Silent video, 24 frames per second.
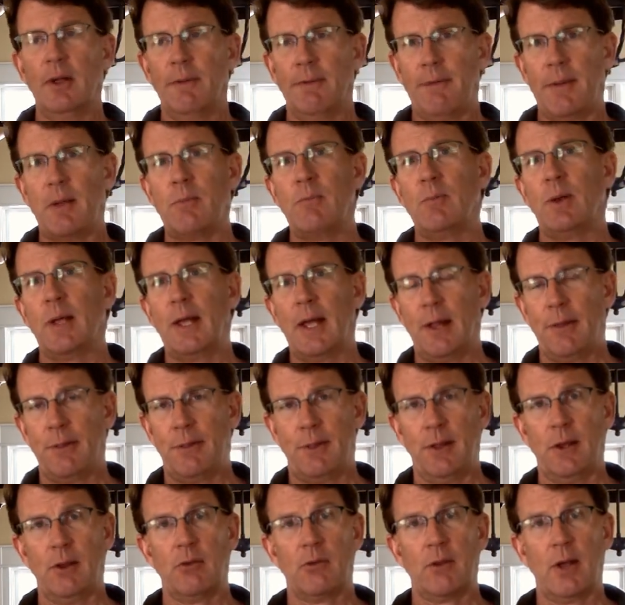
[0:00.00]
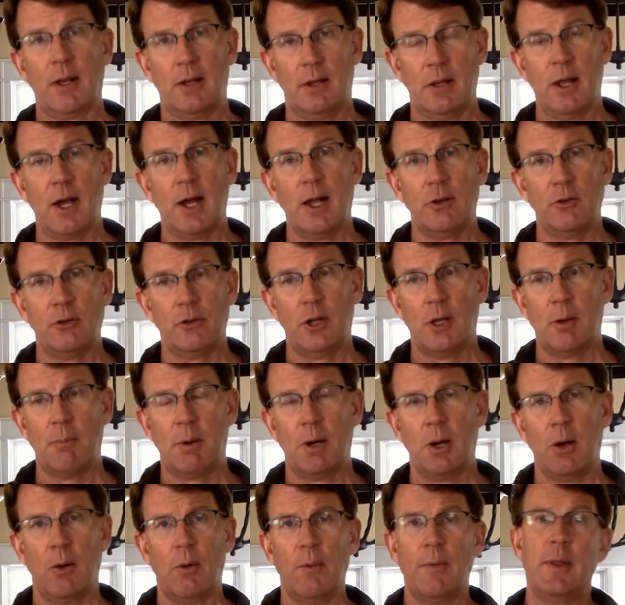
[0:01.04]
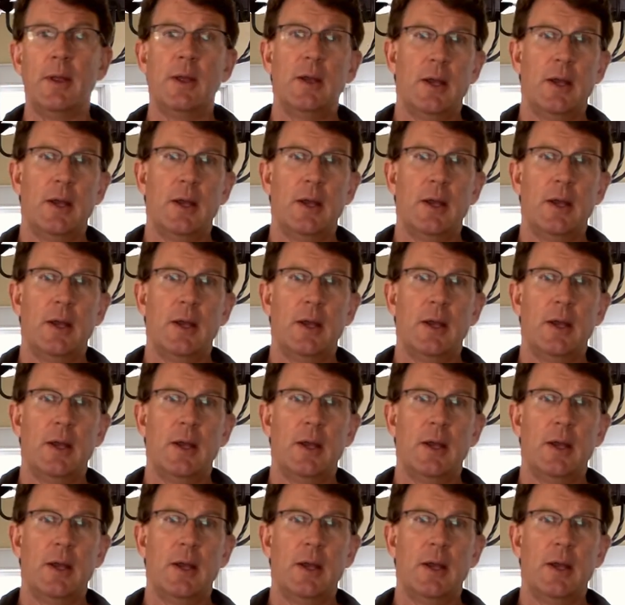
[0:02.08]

Then we had things like non-GMO.